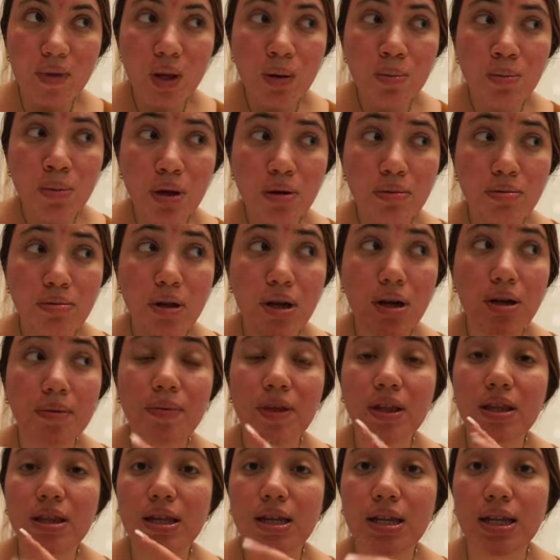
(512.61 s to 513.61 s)
blah blah
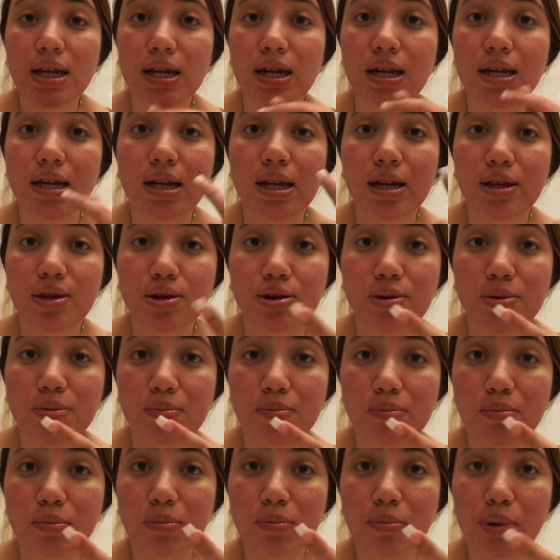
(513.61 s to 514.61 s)
and then like another
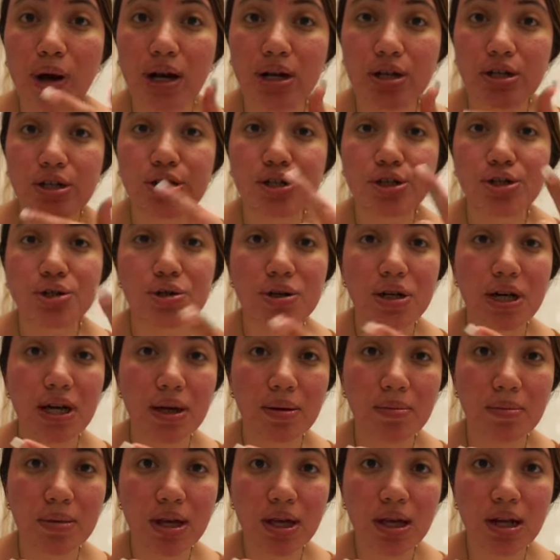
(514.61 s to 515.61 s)
practitioner
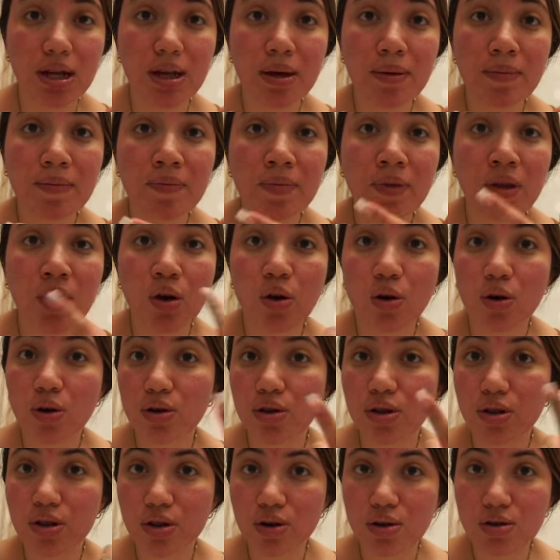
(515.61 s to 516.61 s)
came in or
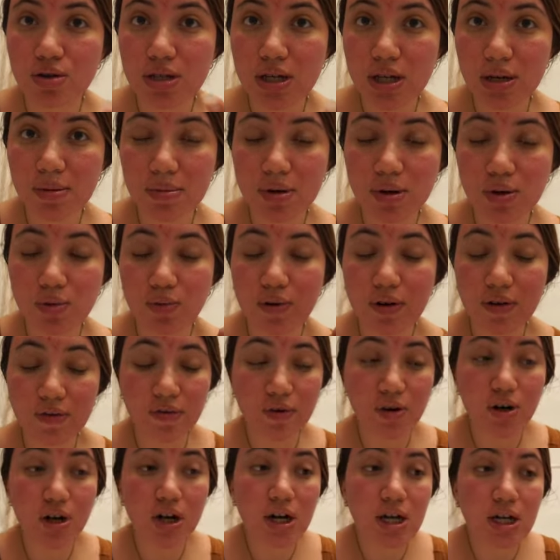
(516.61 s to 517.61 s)
the nurse came in
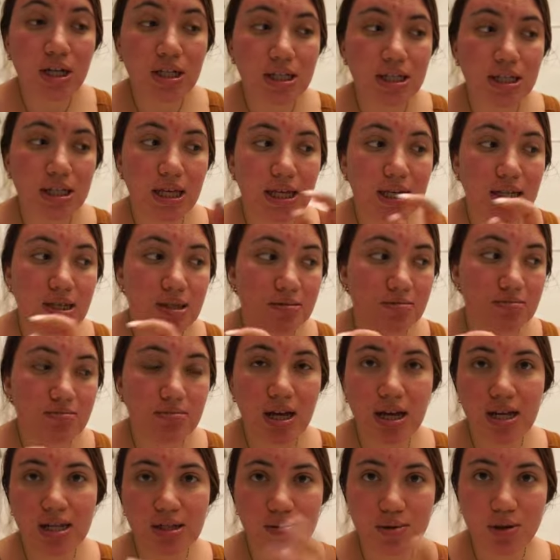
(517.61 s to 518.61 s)
whatever to like
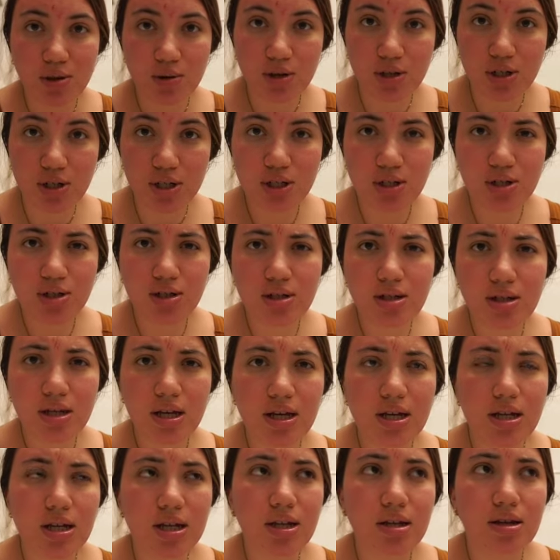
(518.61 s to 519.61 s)
ask me questions
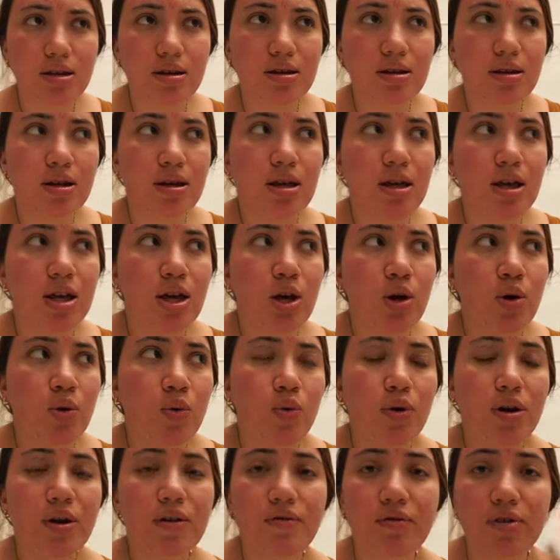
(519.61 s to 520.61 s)
and
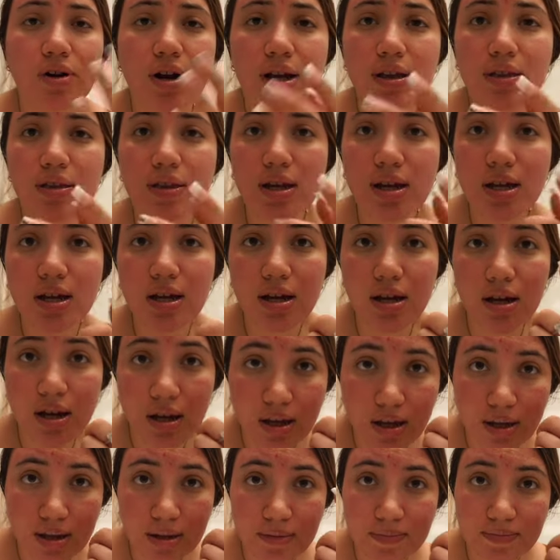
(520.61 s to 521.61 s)
whatever and then
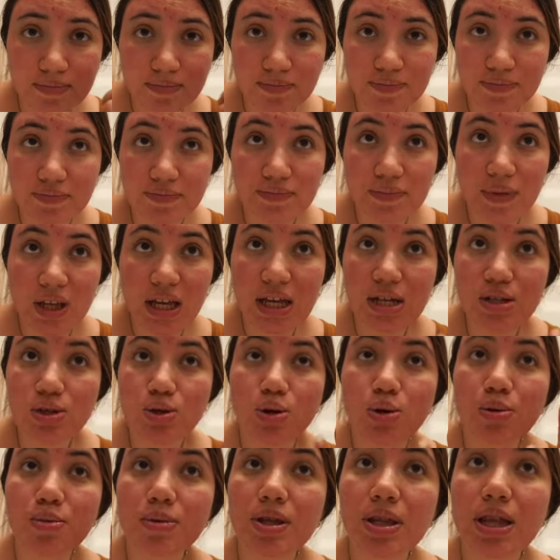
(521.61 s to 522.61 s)
um he had
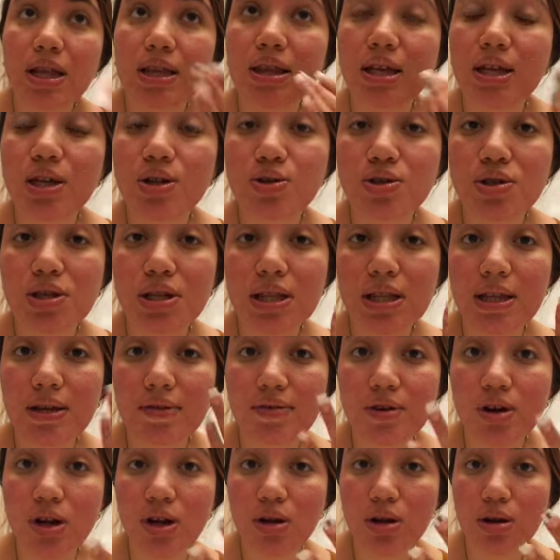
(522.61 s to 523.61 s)
told me that they usually leave
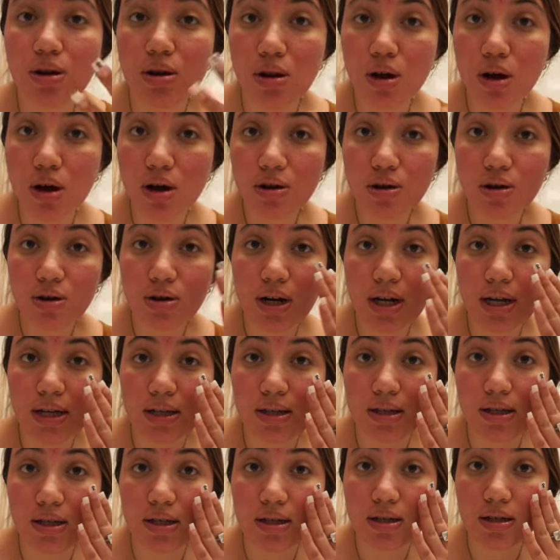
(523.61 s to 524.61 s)
it on longer
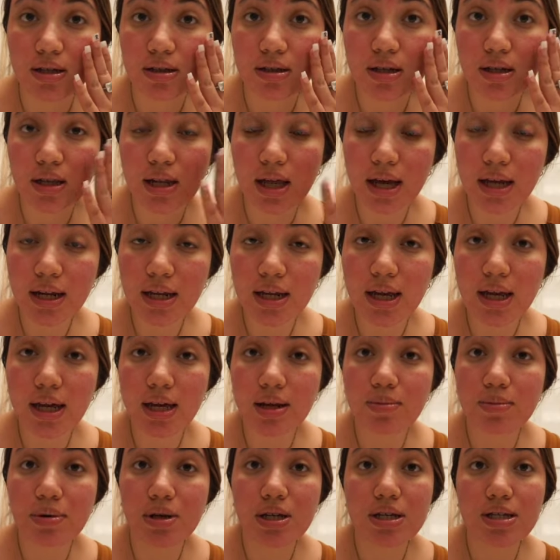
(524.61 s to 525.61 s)
like the the
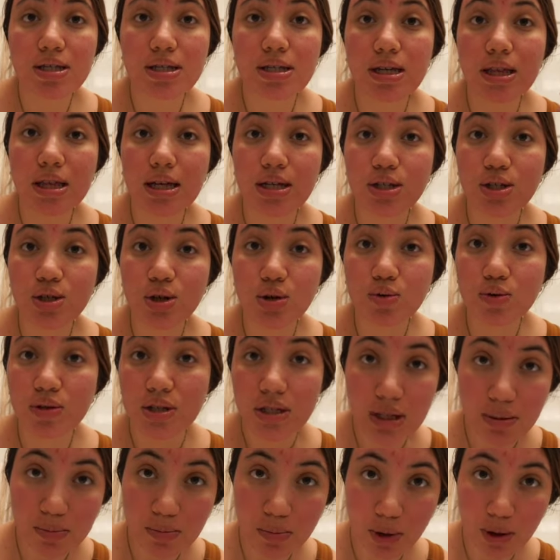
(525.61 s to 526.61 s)
lidocaine because they like to go
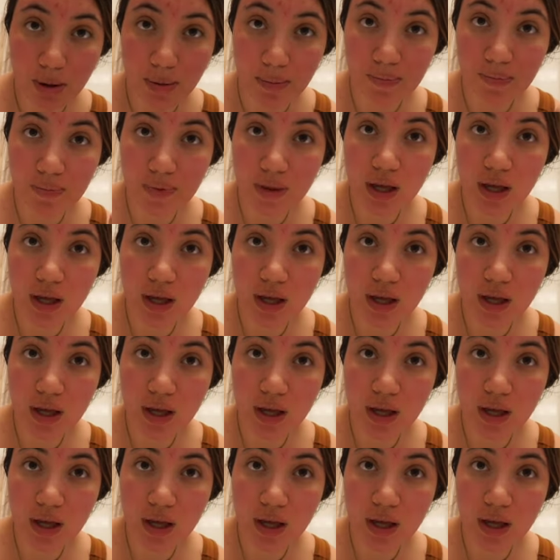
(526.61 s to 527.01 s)
deeper